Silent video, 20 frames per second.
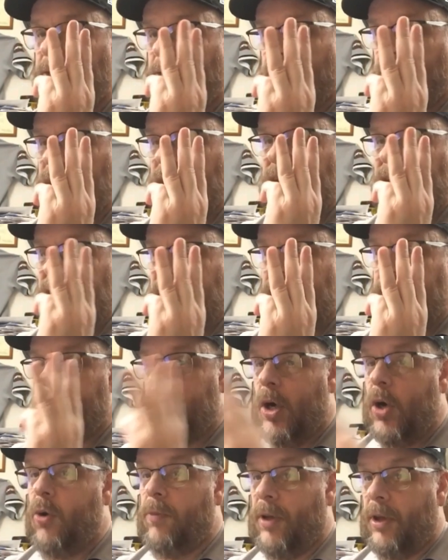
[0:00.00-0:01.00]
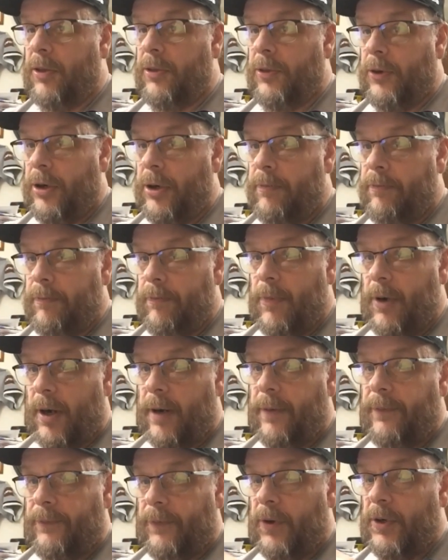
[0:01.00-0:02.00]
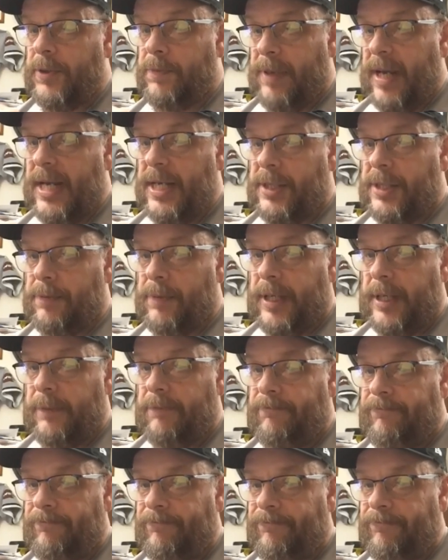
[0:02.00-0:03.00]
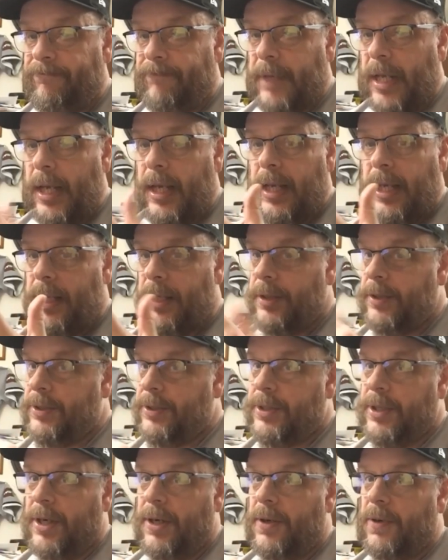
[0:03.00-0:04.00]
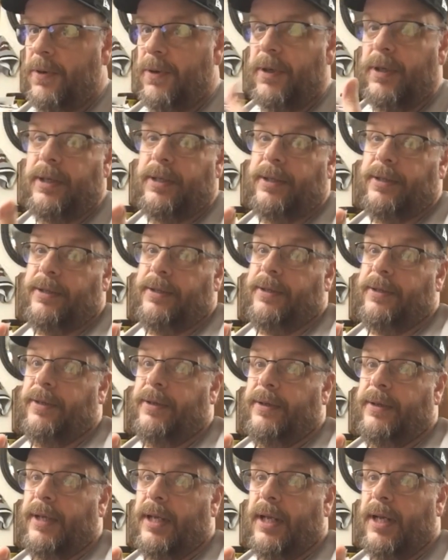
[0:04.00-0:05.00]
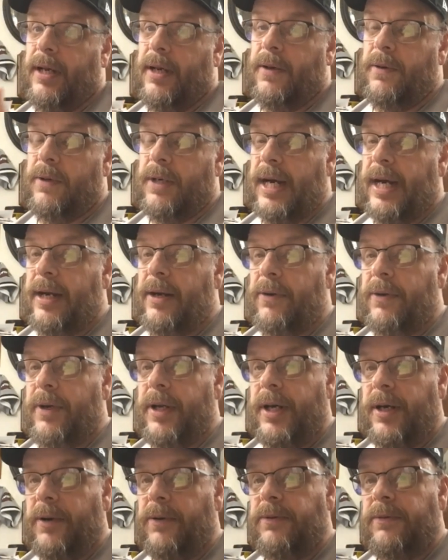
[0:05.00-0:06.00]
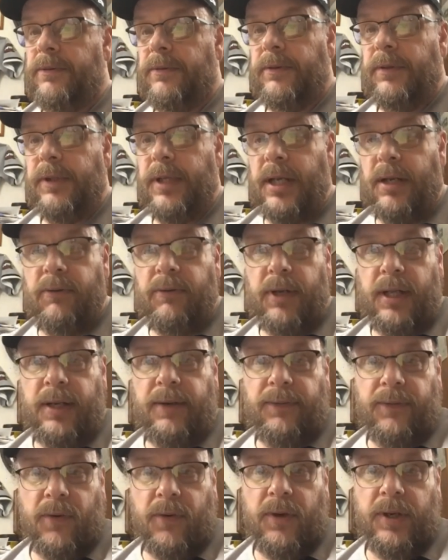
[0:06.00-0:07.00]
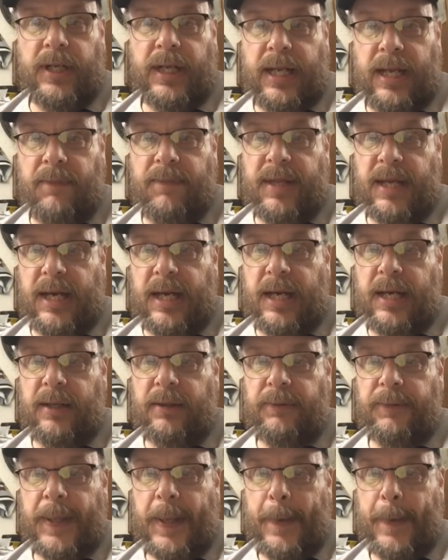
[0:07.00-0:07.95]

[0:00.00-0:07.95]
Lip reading: three immobile third or first basemen. So, you know, I don't know. Can you really afford to keep that?